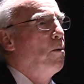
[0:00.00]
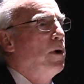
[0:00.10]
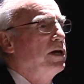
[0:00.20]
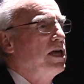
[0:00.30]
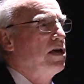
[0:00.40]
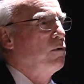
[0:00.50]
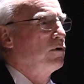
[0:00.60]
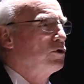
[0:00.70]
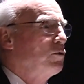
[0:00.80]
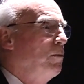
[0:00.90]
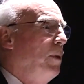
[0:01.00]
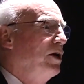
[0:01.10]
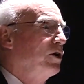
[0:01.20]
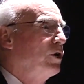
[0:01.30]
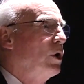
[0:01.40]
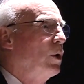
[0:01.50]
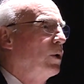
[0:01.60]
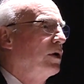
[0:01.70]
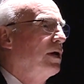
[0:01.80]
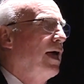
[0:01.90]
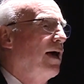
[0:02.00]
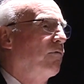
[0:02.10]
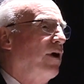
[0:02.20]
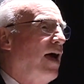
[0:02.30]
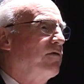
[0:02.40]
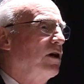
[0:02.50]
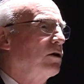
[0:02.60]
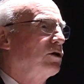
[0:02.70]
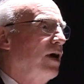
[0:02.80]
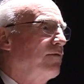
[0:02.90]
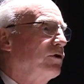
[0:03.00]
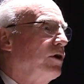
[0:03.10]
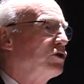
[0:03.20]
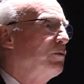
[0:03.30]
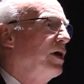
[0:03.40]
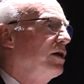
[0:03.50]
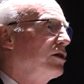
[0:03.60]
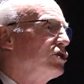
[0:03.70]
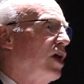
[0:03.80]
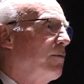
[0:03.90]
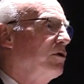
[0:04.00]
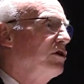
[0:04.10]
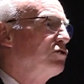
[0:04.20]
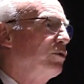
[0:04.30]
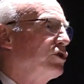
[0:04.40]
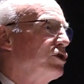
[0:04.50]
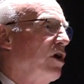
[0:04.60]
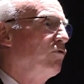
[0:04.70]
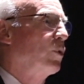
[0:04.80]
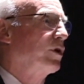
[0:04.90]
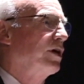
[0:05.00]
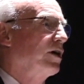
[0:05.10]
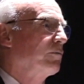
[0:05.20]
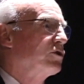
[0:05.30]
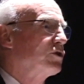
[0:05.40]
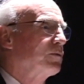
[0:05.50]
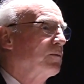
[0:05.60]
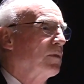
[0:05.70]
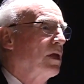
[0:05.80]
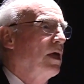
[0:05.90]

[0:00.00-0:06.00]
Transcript: but he was better known for having looked after his men in the Japanese prisoner of war camps.